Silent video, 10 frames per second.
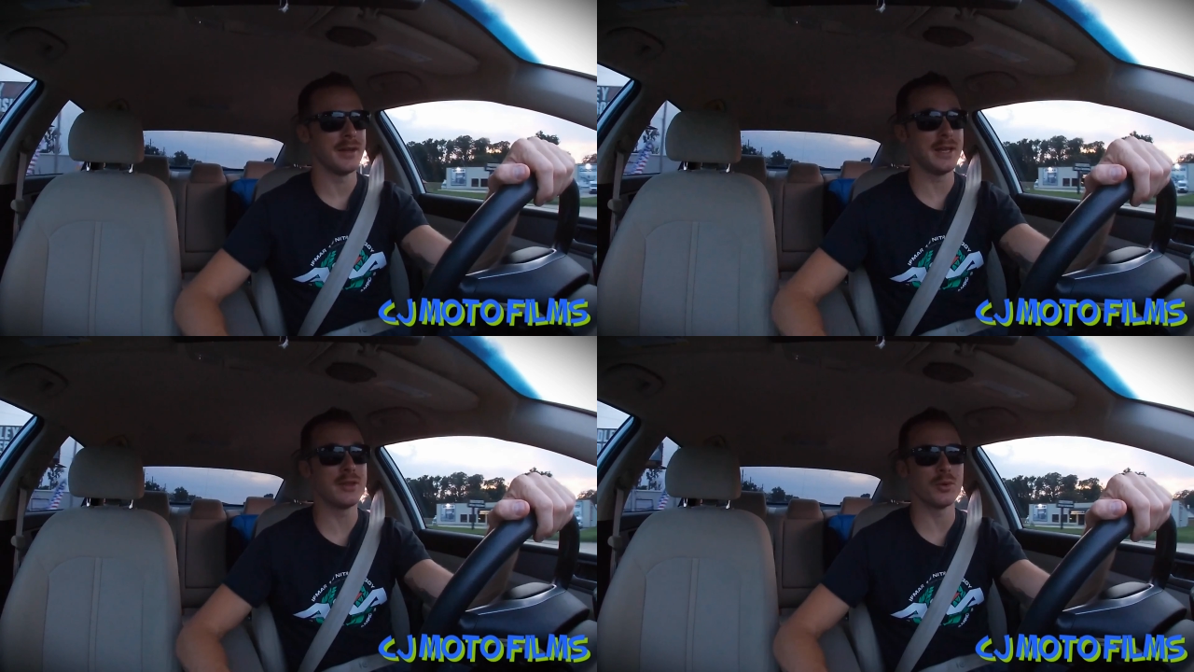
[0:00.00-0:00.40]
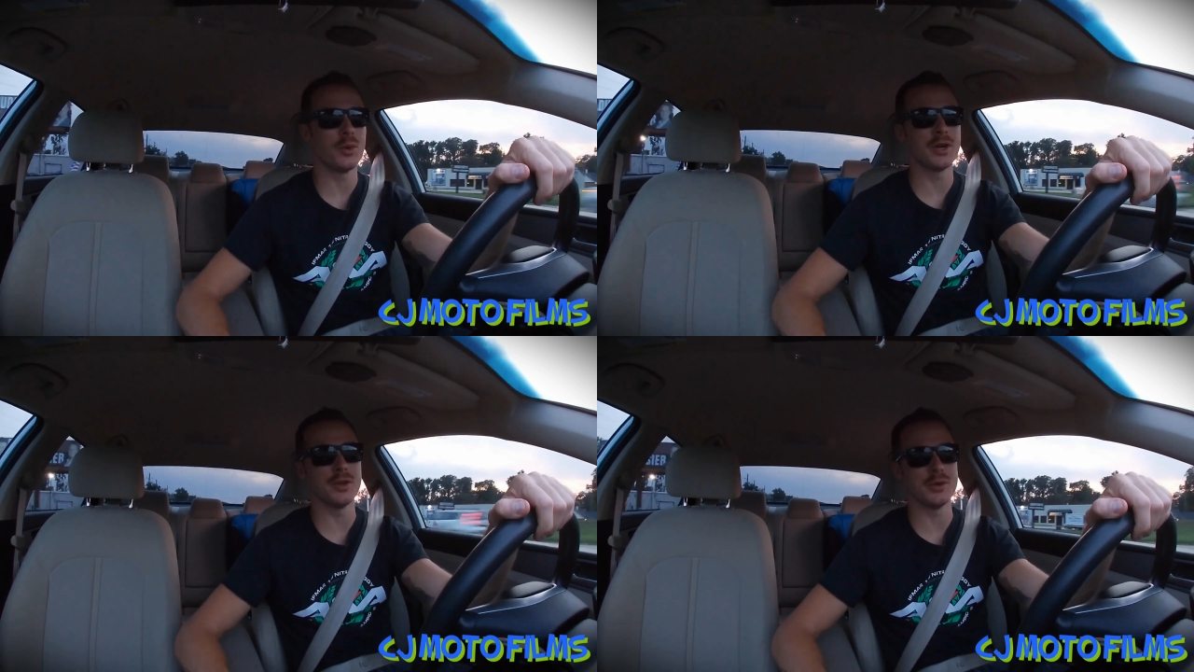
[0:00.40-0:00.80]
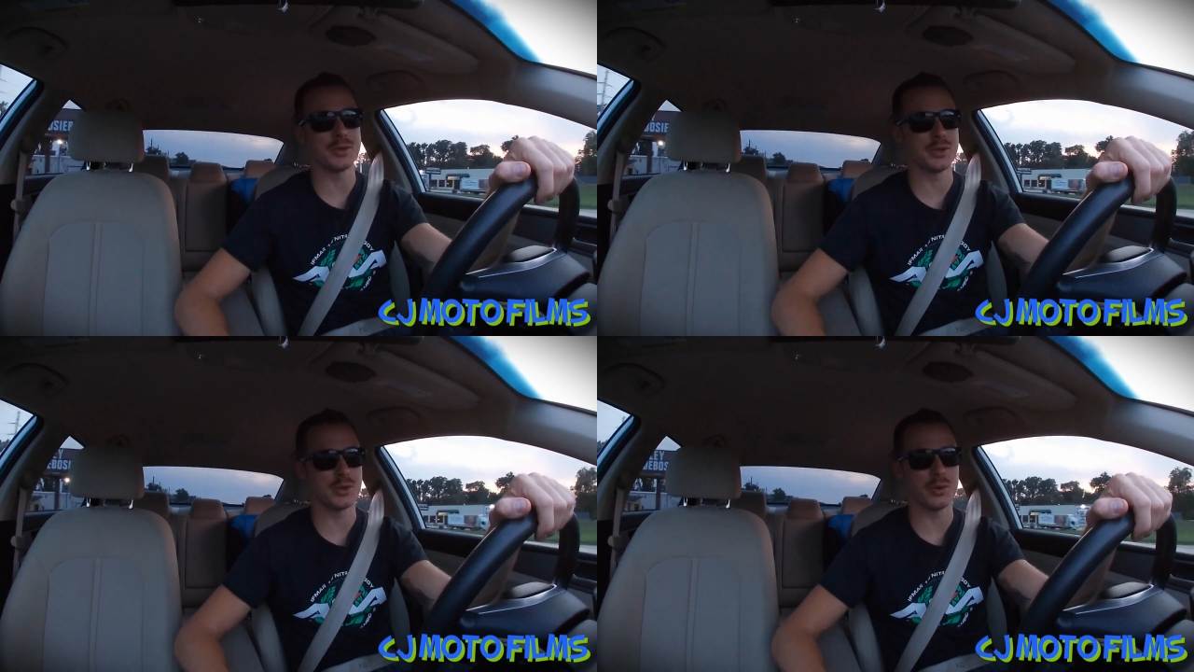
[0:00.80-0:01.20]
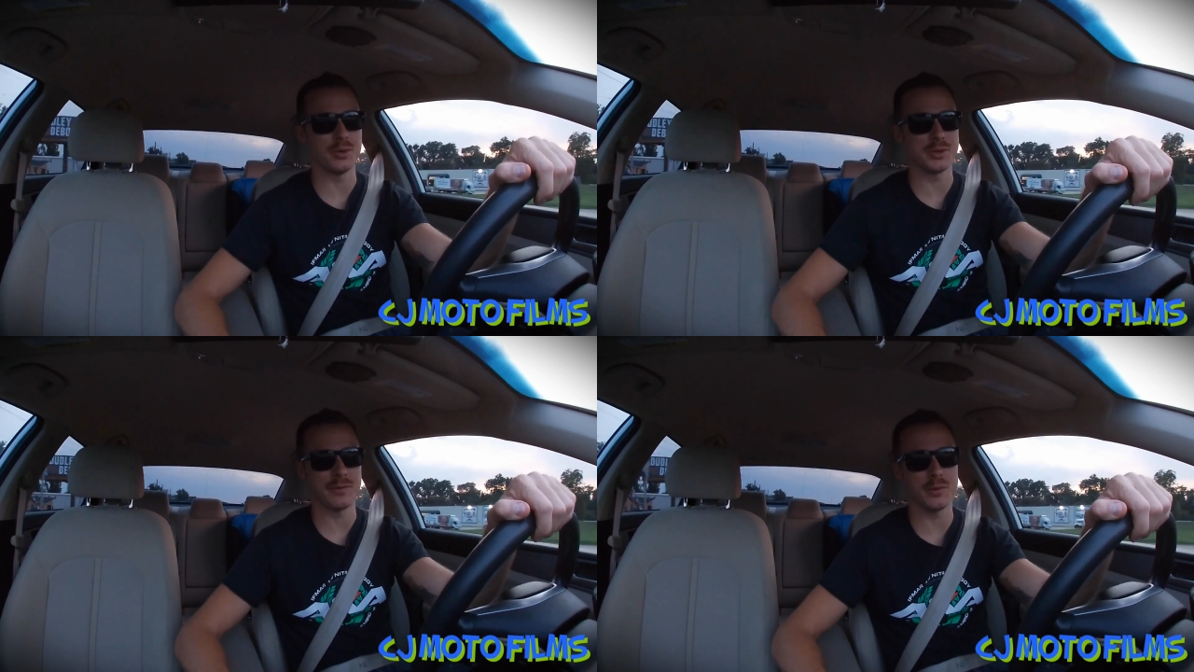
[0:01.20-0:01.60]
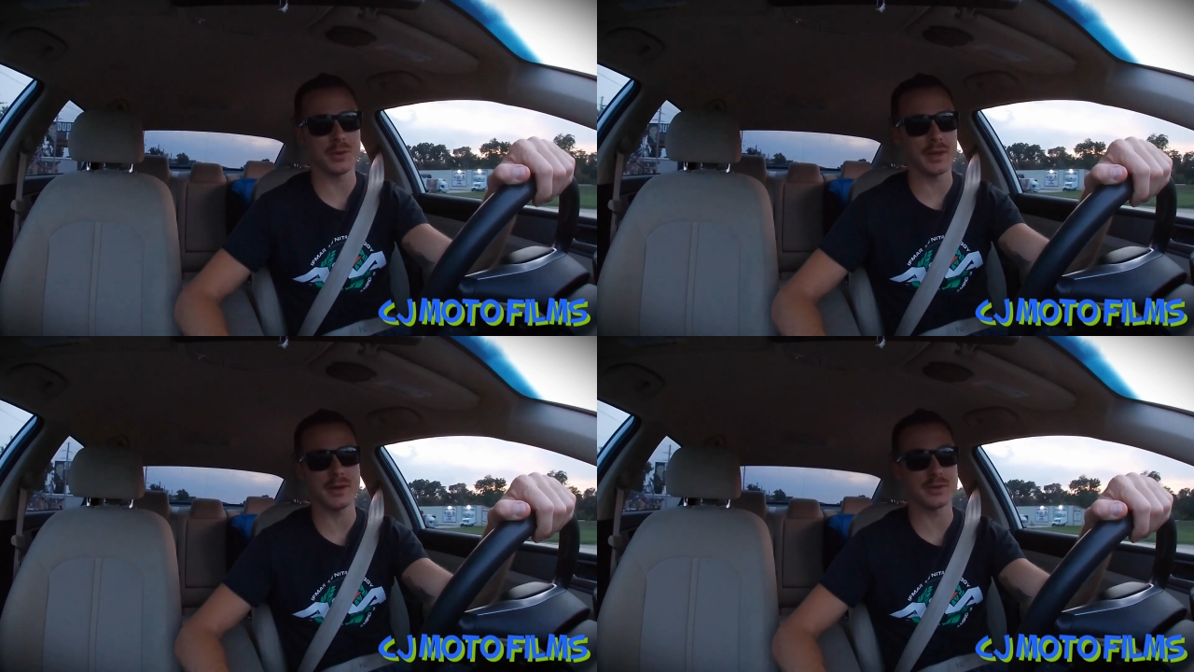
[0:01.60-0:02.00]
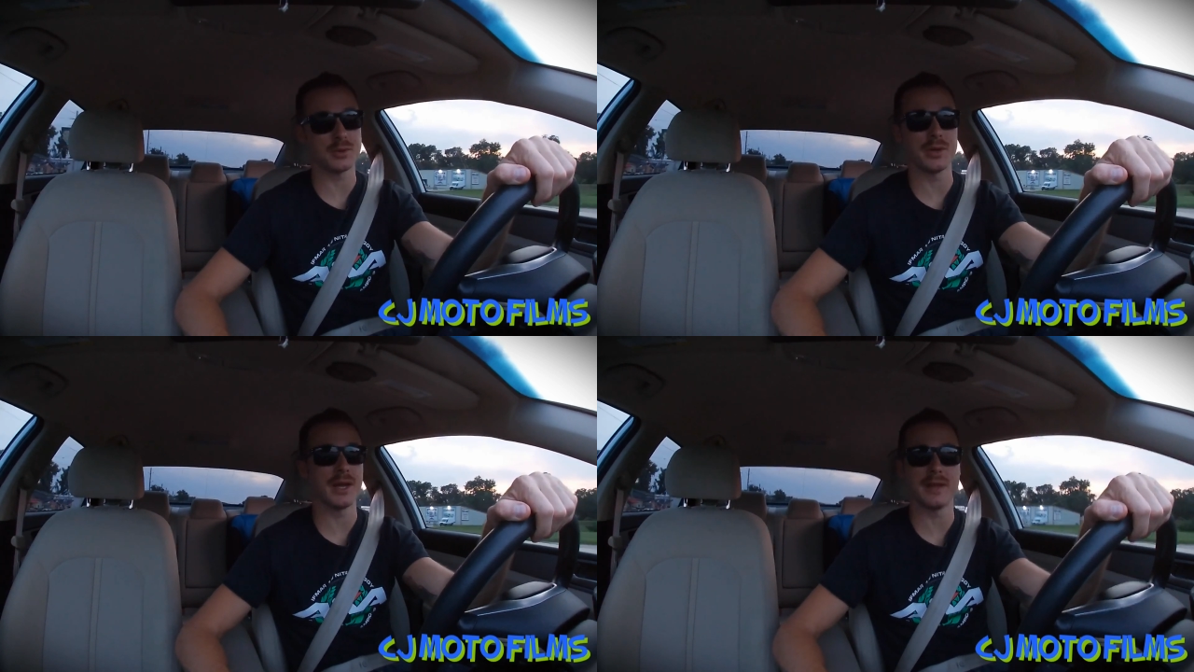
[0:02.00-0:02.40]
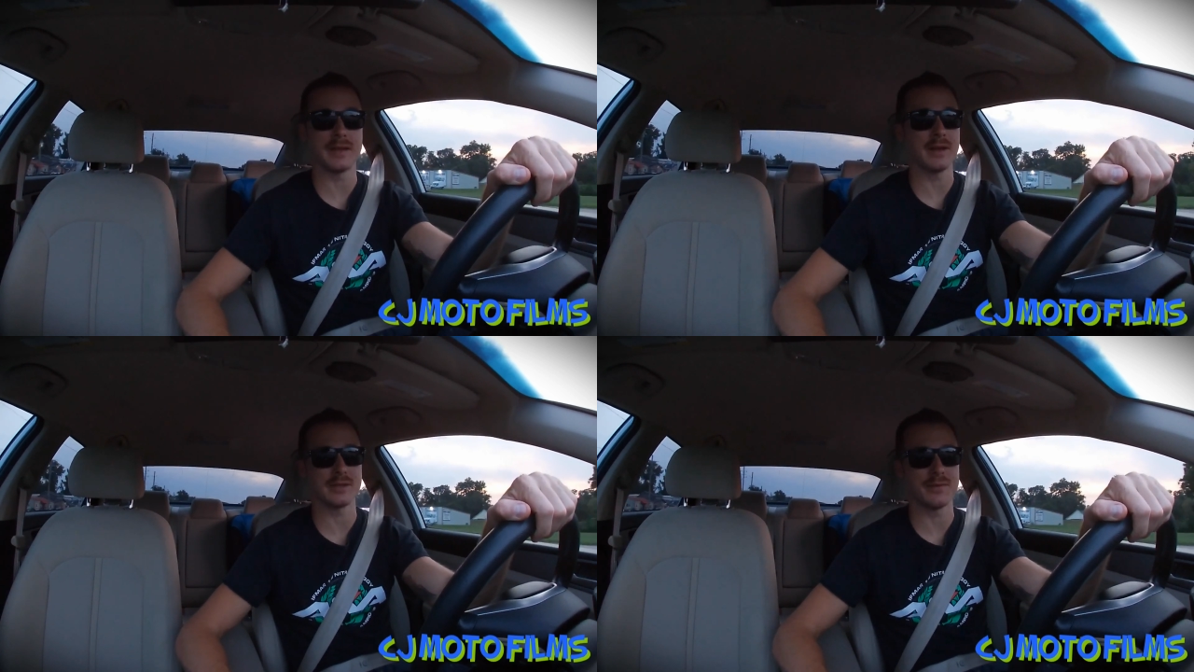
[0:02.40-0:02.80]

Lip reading: either one of those controllers, the 4000 or the 8000,